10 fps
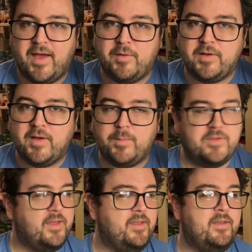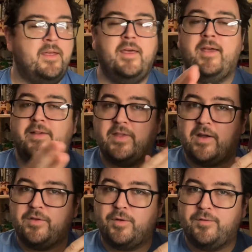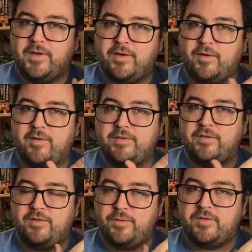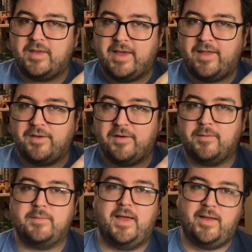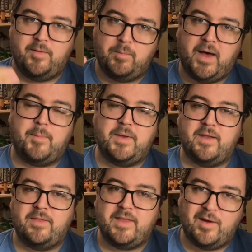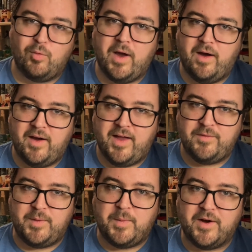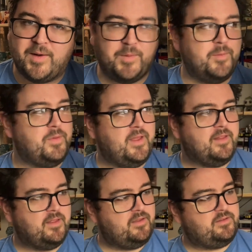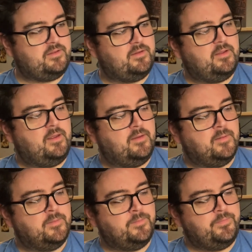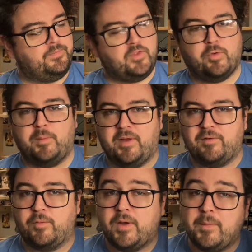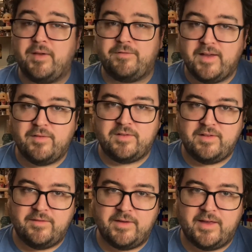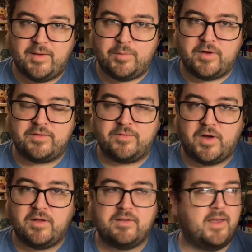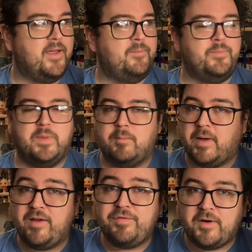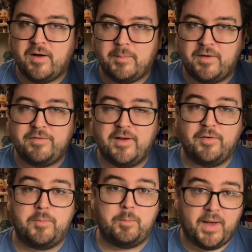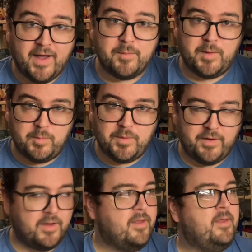comes in, and then I'll do a video of the two together and pop it in the rare and remarkable playlist. It's one of my favorite Stephen King books of all time, by far my favorite Bachman book,